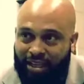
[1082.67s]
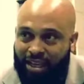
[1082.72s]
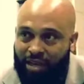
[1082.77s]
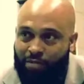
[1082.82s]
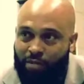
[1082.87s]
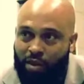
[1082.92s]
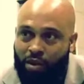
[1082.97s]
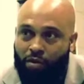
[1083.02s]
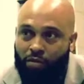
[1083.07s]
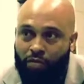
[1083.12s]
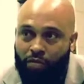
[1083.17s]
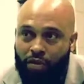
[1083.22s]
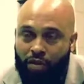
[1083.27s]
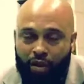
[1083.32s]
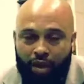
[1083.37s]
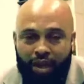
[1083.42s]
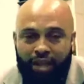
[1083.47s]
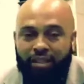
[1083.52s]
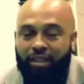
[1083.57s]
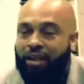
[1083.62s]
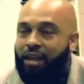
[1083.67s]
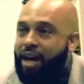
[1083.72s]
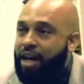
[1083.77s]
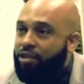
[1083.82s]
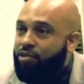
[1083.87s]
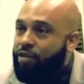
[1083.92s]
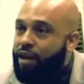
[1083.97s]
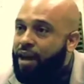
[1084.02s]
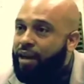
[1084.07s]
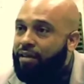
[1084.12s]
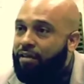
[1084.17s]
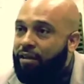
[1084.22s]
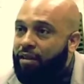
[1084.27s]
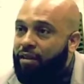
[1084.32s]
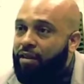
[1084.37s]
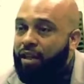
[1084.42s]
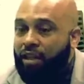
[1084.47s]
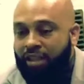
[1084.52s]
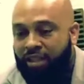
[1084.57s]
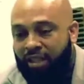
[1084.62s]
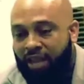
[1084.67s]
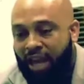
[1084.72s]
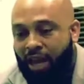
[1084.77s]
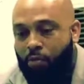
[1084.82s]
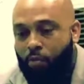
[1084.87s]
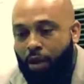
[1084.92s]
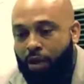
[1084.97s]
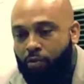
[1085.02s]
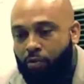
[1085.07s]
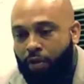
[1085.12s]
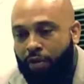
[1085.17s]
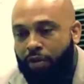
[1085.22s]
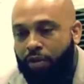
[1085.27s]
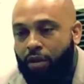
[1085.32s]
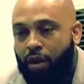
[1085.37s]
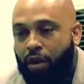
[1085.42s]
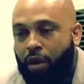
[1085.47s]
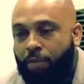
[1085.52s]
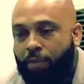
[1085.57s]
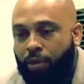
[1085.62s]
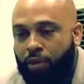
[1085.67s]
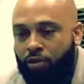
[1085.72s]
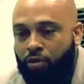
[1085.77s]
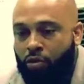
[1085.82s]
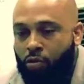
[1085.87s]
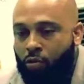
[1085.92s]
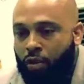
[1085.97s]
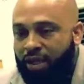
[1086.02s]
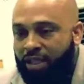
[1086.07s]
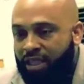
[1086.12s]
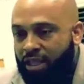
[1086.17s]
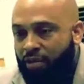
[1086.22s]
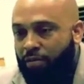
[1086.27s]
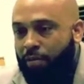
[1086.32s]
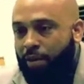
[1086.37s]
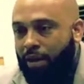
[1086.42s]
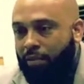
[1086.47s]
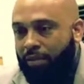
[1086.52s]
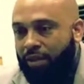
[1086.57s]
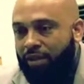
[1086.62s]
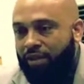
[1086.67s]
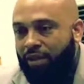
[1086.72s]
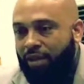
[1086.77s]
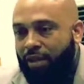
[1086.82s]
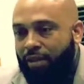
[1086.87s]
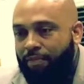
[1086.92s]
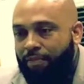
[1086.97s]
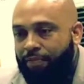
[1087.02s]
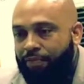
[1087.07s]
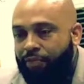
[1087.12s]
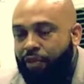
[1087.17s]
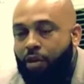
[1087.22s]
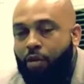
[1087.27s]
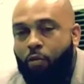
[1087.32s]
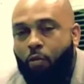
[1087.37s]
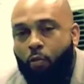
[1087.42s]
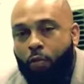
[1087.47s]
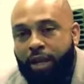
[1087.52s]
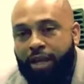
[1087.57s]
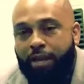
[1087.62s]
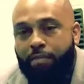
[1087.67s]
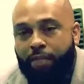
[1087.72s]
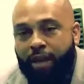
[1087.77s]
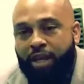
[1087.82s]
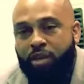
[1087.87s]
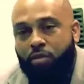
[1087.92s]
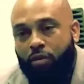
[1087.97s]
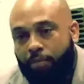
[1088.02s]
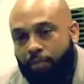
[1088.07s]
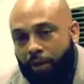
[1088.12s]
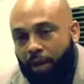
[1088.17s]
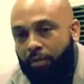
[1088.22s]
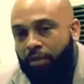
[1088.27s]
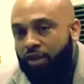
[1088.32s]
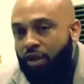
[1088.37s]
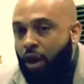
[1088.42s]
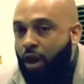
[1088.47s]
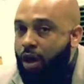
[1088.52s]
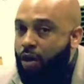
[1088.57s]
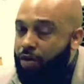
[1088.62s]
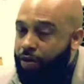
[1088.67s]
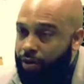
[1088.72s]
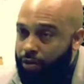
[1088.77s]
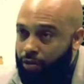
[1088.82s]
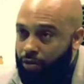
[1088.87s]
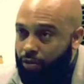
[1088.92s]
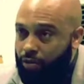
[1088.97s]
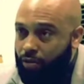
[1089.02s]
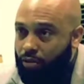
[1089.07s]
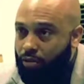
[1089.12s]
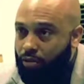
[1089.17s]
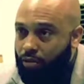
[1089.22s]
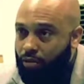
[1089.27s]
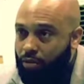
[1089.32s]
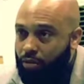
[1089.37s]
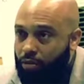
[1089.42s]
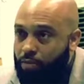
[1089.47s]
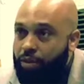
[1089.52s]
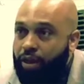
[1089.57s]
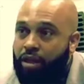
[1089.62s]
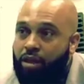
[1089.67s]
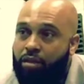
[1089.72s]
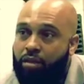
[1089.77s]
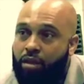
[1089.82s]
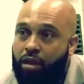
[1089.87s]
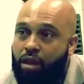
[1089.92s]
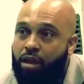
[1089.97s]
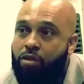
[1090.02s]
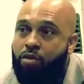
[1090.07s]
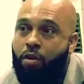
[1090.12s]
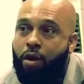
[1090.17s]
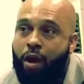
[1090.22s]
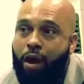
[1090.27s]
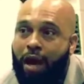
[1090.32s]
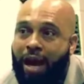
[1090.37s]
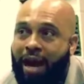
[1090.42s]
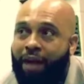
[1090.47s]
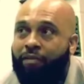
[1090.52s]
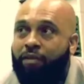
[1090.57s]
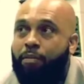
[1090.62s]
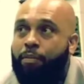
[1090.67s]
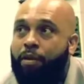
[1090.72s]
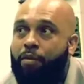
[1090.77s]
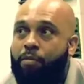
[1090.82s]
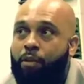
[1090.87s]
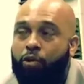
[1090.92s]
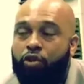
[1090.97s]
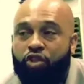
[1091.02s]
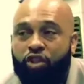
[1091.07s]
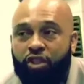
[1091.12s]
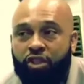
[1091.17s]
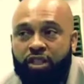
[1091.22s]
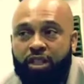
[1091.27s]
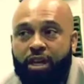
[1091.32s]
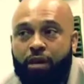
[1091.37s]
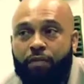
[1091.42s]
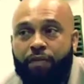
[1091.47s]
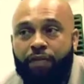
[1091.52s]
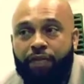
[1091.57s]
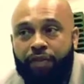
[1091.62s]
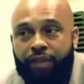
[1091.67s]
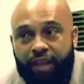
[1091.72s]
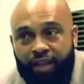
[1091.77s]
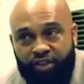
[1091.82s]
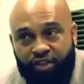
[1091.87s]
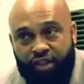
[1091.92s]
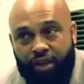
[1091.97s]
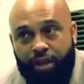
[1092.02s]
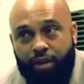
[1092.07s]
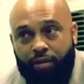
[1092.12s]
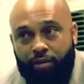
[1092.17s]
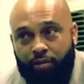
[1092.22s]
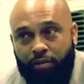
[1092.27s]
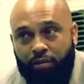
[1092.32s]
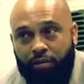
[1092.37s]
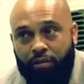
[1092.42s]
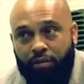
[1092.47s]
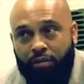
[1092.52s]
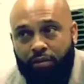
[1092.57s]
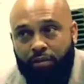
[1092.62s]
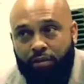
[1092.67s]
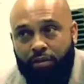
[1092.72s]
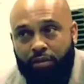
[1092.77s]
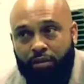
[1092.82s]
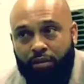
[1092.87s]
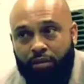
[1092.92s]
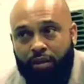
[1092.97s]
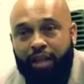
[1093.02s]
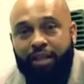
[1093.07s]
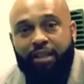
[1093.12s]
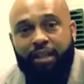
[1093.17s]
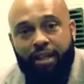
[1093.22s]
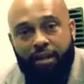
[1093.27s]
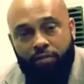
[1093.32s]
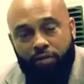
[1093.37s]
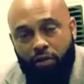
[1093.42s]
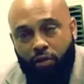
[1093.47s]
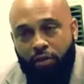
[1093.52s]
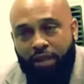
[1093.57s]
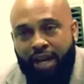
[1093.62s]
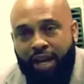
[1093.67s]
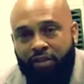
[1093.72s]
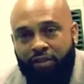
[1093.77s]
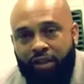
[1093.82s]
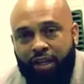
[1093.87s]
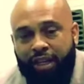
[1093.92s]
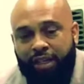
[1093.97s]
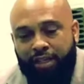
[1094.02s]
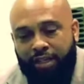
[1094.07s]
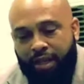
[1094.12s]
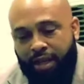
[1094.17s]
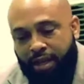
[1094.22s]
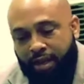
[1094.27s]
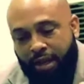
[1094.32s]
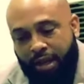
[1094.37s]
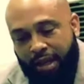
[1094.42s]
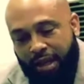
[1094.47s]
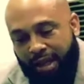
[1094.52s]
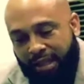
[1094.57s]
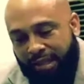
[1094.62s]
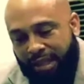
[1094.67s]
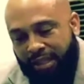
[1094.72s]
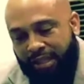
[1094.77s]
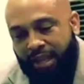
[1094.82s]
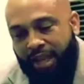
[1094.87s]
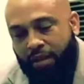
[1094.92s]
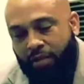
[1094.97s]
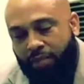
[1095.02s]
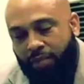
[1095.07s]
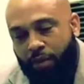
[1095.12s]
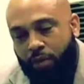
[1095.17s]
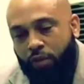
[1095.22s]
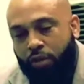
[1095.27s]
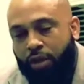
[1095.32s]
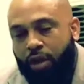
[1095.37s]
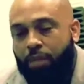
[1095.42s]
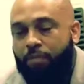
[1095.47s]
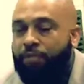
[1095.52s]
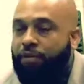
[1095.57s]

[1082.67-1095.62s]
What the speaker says: keep me on as a contract? Same way with a person who wants to self-publish. We can make you a published author, but you have to promote yourself this year. And then 2018, as I stated, first come,